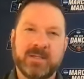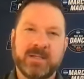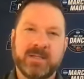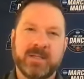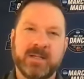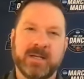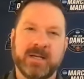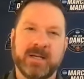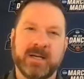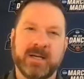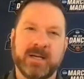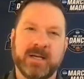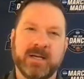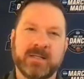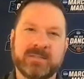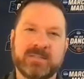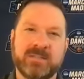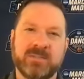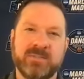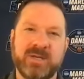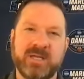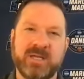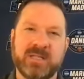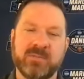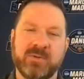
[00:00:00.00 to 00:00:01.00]

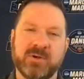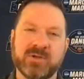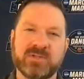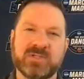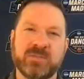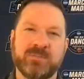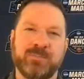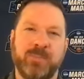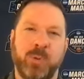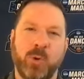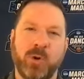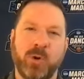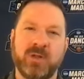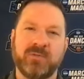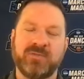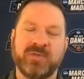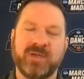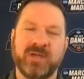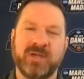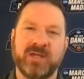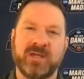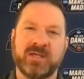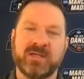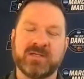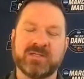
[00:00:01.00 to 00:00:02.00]
To me, the most important
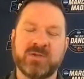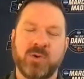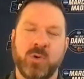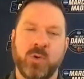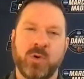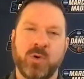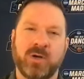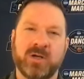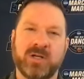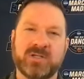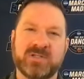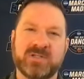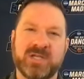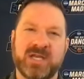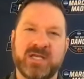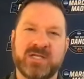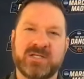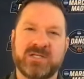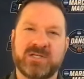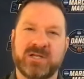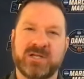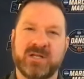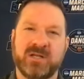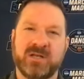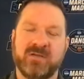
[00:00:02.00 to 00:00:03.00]
thing is
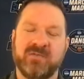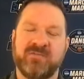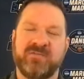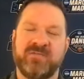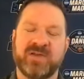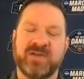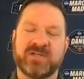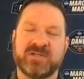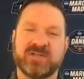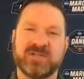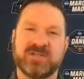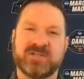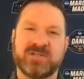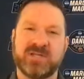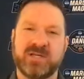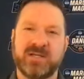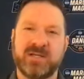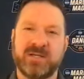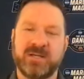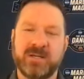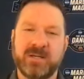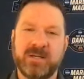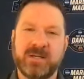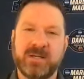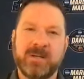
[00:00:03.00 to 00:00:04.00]
organization and
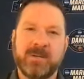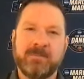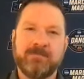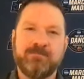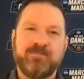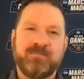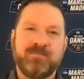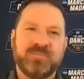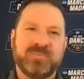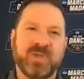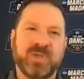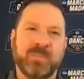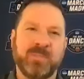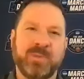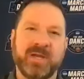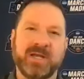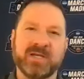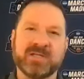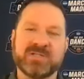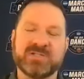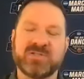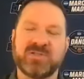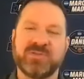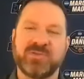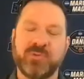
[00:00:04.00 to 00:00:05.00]
efficiency. The
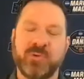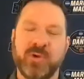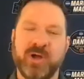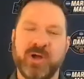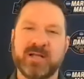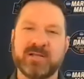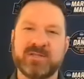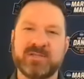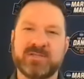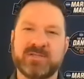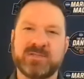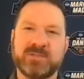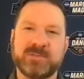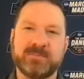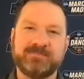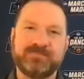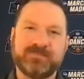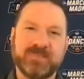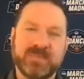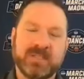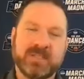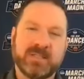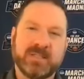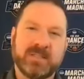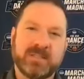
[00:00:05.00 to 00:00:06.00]
biggest threats
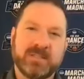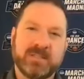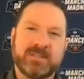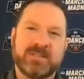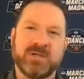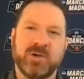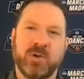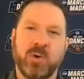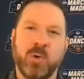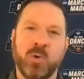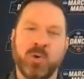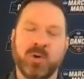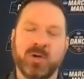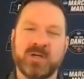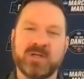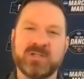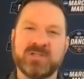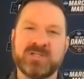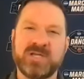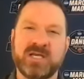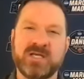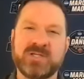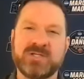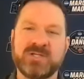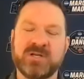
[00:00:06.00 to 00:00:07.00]
to
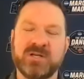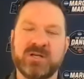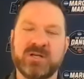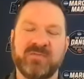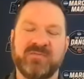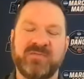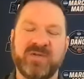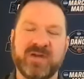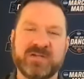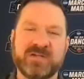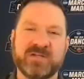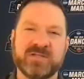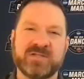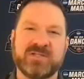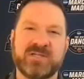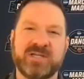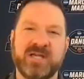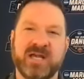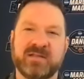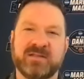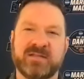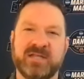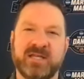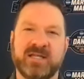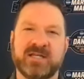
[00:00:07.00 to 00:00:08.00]
organization and
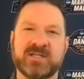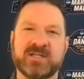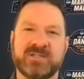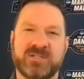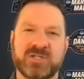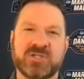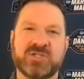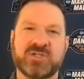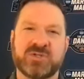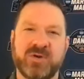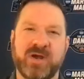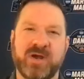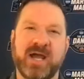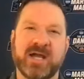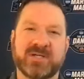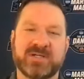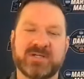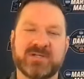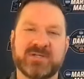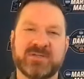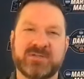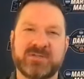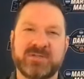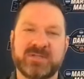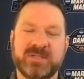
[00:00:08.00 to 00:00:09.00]
efficiency, I think, is
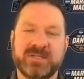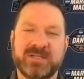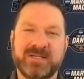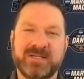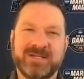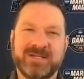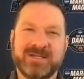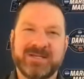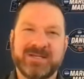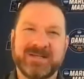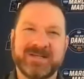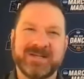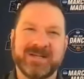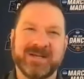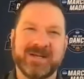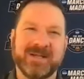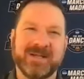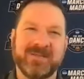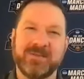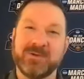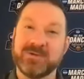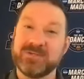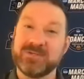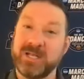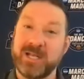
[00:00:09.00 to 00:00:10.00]
distractions.
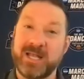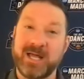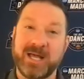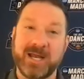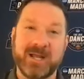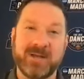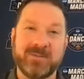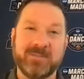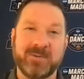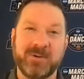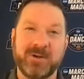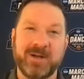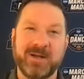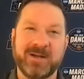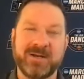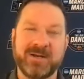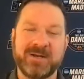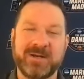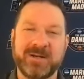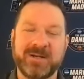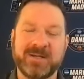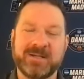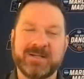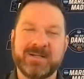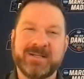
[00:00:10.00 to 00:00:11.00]
And there's a lot of them around
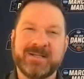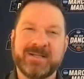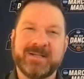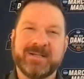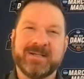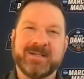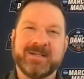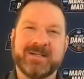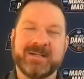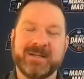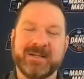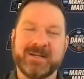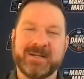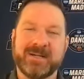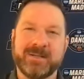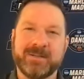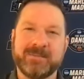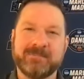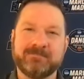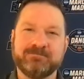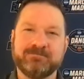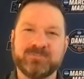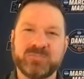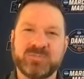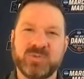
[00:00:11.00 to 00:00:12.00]
here.
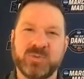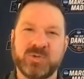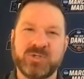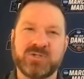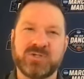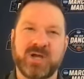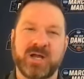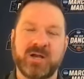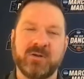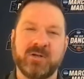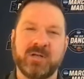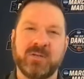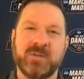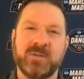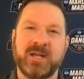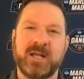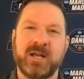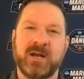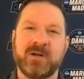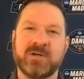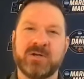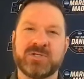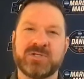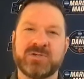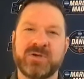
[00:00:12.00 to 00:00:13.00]
So we try to
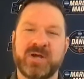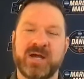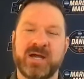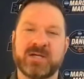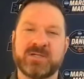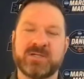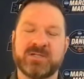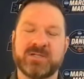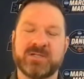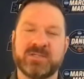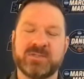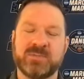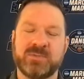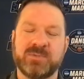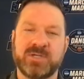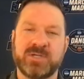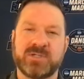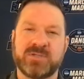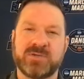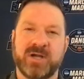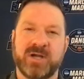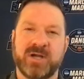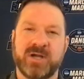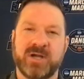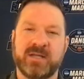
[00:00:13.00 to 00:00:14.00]
eliminate our distractions and we
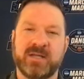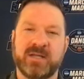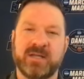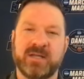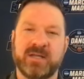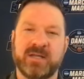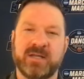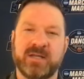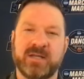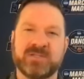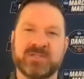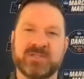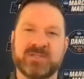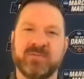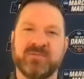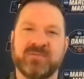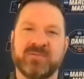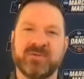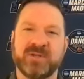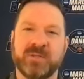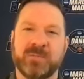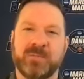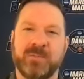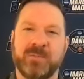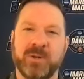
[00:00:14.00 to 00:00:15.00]
just try to get things
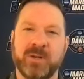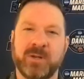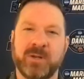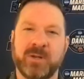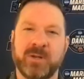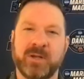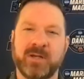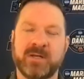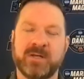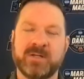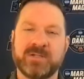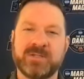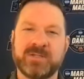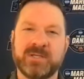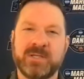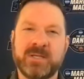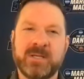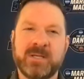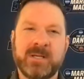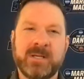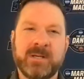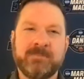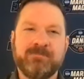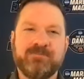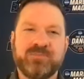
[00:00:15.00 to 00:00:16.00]
done for the players.
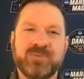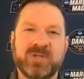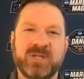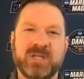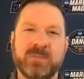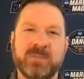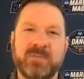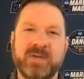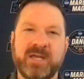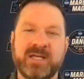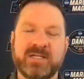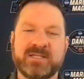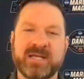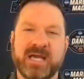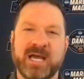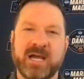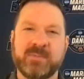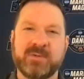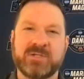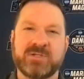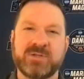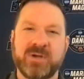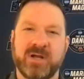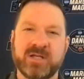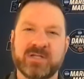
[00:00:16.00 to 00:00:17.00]
In the meantime, we
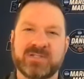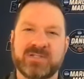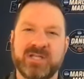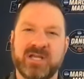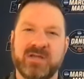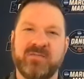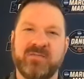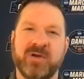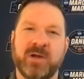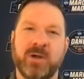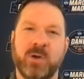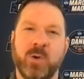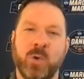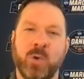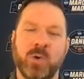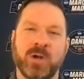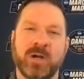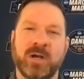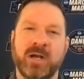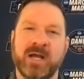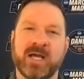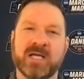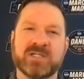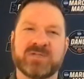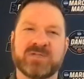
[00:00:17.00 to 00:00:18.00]
try to stay very
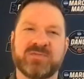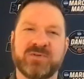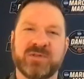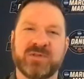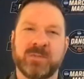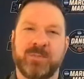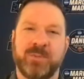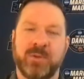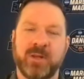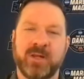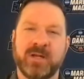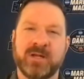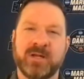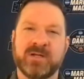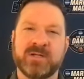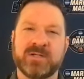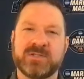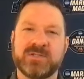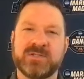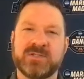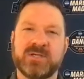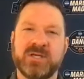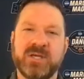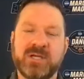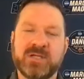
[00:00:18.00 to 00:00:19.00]
organized for the
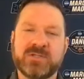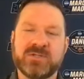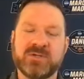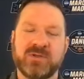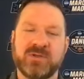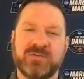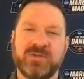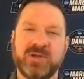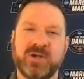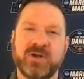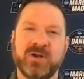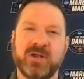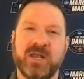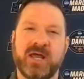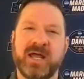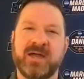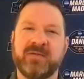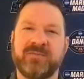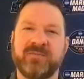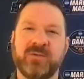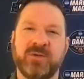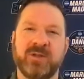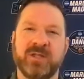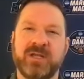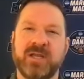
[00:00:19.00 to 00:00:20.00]
players so that their
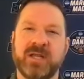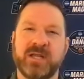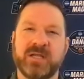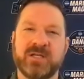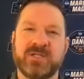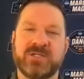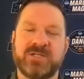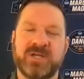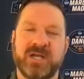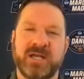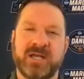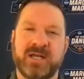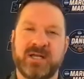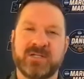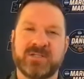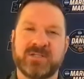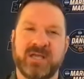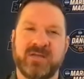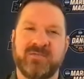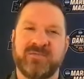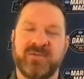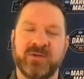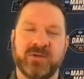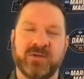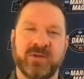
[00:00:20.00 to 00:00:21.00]
life really doesn't change.
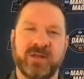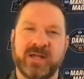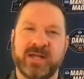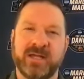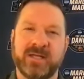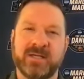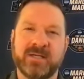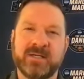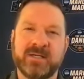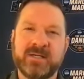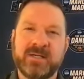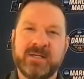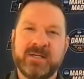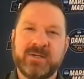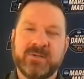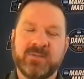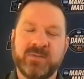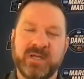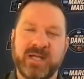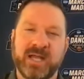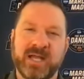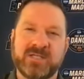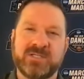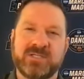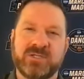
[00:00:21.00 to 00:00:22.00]
They feel like
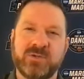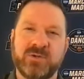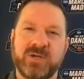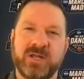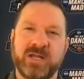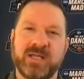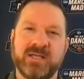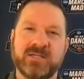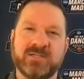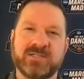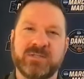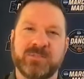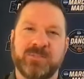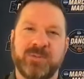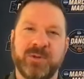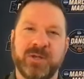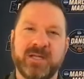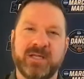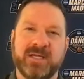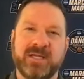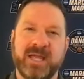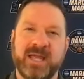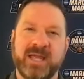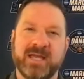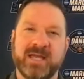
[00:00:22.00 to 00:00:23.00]
we got 2 days to
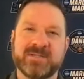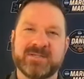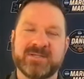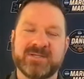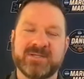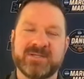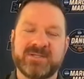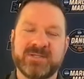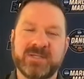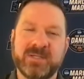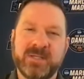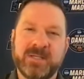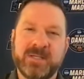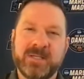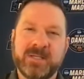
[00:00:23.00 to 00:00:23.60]
play Kansas.